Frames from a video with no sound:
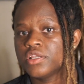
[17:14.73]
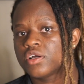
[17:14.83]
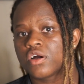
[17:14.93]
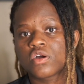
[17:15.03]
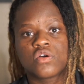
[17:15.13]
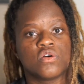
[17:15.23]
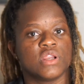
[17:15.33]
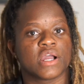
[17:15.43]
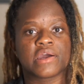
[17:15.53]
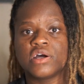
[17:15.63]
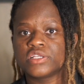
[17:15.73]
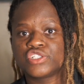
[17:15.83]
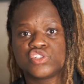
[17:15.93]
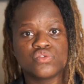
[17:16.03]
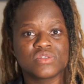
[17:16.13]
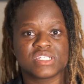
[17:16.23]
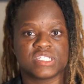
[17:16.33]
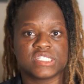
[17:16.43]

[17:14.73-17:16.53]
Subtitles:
the Coca-Cola, cut the juices.